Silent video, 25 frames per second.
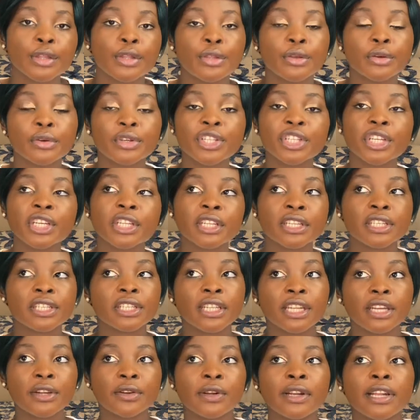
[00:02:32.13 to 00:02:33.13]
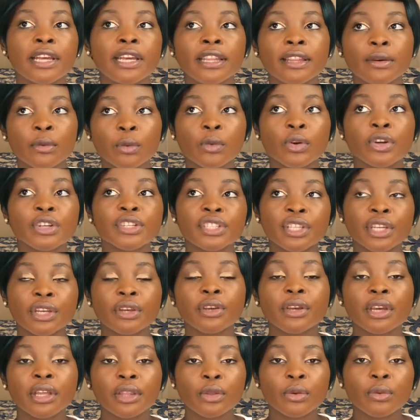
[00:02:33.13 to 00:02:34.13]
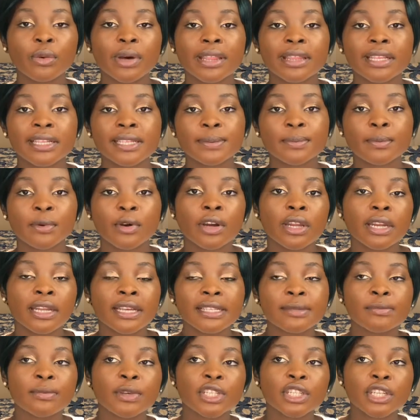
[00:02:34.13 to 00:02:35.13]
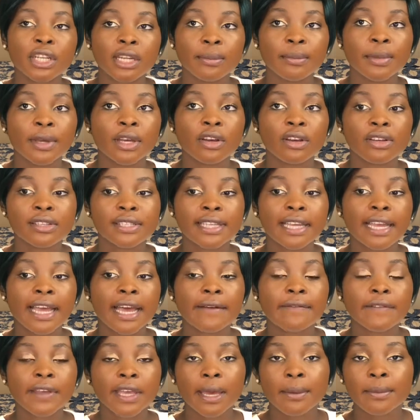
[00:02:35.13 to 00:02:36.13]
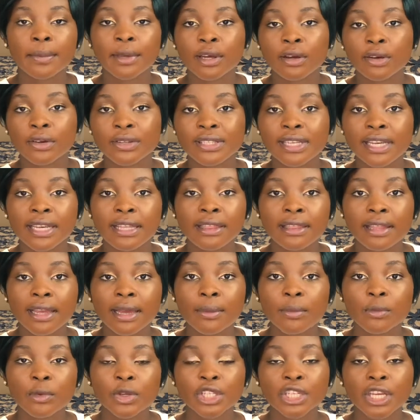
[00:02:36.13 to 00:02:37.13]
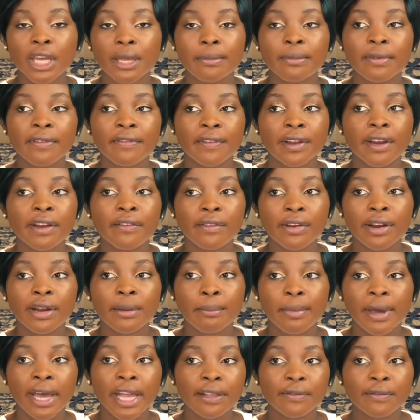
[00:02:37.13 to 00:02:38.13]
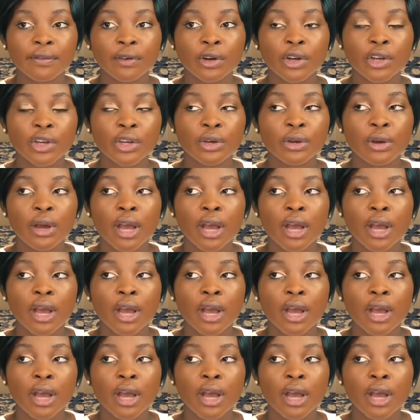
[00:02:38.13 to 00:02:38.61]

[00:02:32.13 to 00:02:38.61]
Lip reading: Douching is literally the worst thing you can do at this point, especially because they have chemicals in them which can be very bad for you.